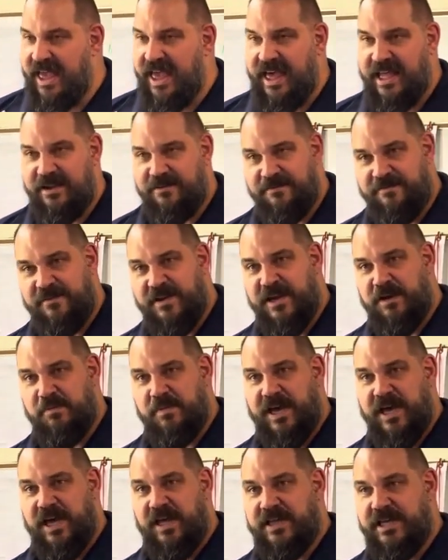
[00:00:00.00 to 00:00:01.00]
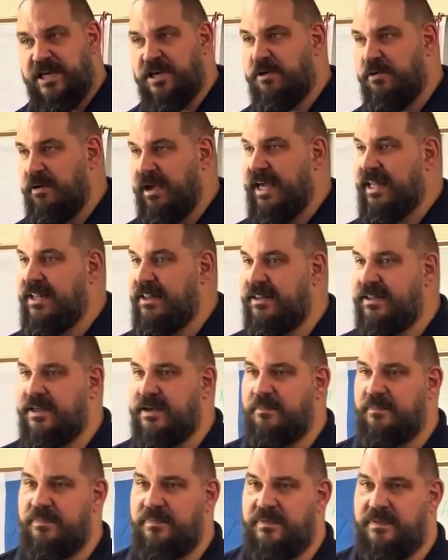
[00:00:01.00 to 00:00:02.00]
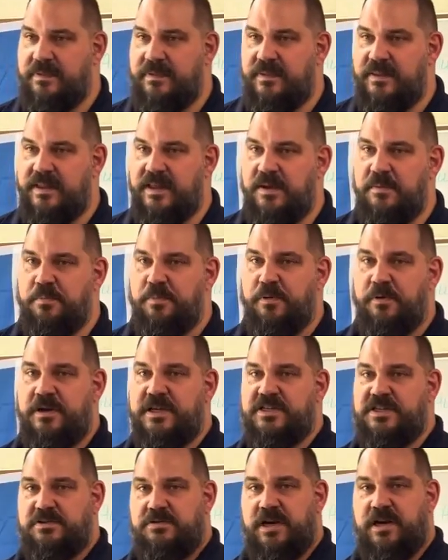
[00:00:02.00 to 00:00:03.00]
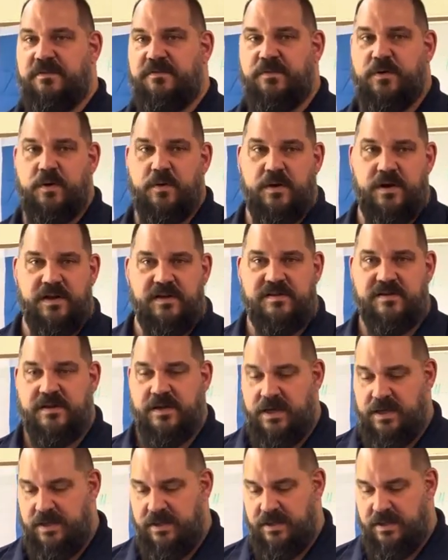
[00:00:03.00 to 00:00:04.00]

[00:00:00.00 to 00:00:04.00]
and a female, he created them. Pretty straightforward, isn't it?